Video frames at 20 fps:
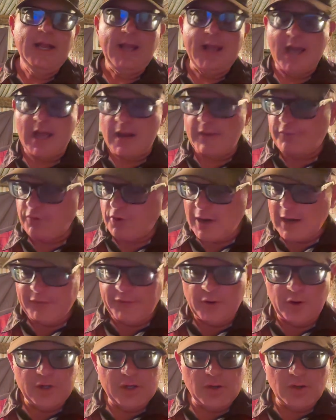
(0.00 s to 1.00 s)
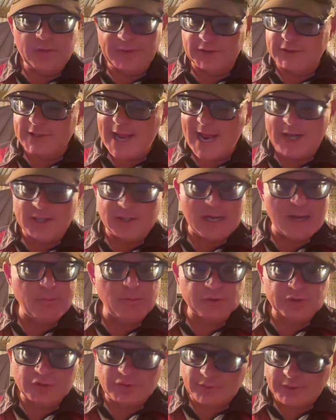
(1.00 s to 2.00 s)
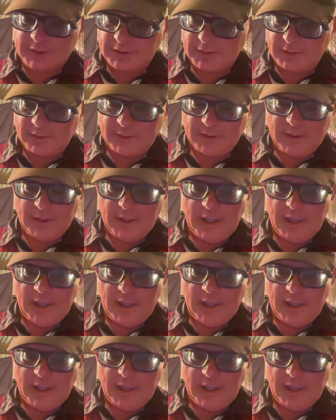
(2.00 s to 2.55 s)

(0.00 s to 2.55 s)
And if you're out there doing this dang doubles drill